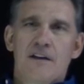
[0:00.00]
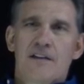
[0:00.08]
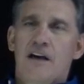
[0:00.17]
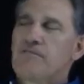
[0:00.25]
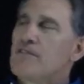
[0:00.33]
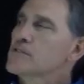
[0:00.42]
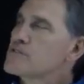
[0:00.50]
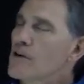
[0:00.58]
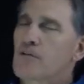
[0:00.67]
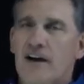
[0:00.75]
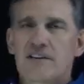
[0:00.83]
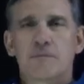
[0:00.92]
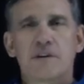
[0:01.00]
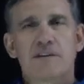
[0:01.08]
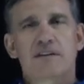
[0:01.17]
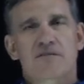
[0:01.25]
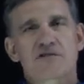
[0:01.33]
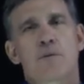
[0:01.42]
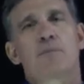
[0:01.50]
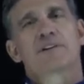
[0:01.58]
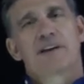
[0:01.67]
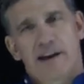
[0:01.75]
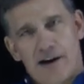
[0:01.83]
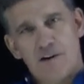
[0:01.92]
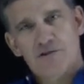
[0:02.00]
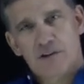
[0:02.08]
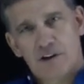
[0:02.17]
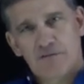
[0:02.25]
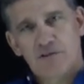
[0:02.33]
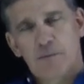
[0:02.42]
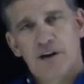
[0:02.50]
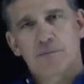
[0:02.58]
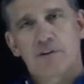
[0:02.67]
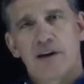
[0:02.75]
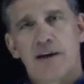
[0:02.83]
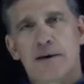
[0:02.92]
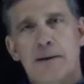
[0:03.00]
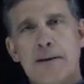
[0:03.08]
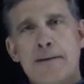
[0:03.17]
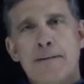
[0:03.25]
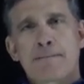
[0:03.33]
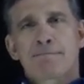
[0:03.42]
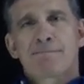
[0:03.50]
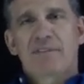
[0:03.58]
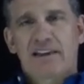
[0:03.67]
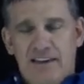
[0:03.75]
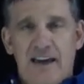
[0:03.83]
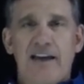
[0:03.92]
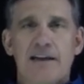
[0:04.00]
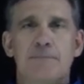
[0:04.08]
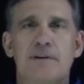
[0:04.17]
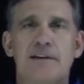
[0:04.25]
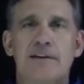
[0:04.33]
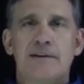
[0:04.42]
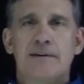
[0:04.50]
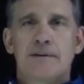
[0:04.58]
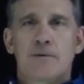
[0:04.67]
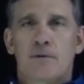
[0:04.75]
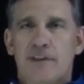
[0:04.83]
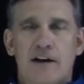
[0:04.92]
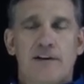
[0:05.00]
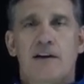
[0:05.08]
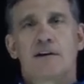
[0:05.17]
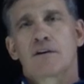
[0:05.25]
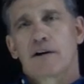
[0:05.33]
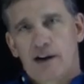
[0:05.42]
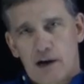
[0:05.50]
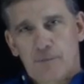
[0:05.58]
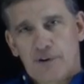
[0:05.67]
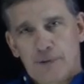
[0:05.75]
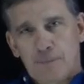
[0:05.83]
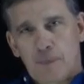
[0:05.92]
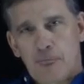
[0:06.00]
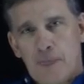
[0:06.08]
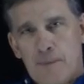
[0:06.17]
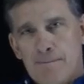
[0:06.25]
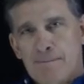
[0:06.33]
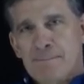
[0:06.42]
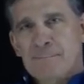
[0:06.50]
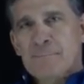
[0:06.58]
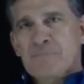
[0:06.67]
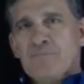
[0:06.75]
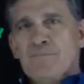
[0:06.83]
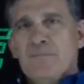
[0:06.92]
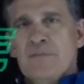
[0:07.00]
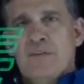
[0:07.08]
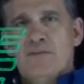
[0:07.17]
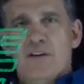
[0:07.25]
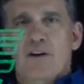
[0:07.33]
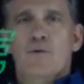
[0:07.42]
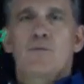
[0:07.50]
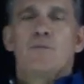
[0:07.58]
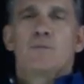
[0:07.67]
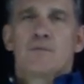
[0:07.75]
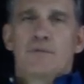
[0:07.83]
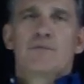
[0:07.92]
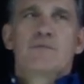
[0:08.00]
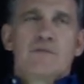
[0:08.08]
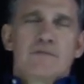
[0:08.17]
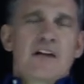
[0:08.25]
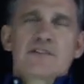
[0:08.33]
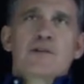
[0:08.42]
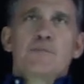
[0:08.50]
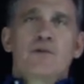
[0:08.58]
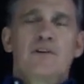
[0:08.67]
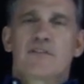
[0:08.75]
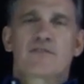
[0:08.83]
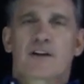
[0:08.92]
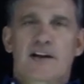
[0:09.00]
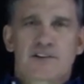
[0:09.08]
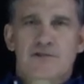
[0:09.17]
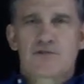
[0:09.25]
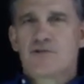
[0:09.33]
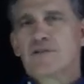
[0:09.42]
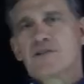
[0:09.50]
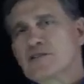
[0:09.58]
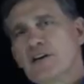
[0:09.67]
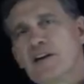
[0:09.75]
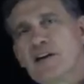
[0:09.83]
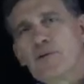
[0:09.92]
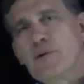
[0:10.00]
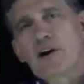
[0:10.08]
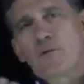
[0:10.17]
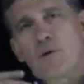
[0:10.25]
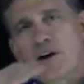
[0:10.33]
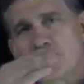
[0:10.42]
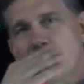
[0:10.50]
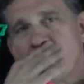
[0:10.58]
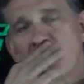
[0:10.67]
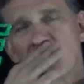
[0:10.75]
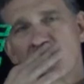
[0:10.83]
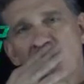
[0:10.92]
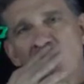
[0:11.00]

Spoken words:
That feels so great to me, that if someone cares enough to be up to date, they can be without getting on an airplane. So that's the beauty of the lectures. You can sit anywhere and watch them.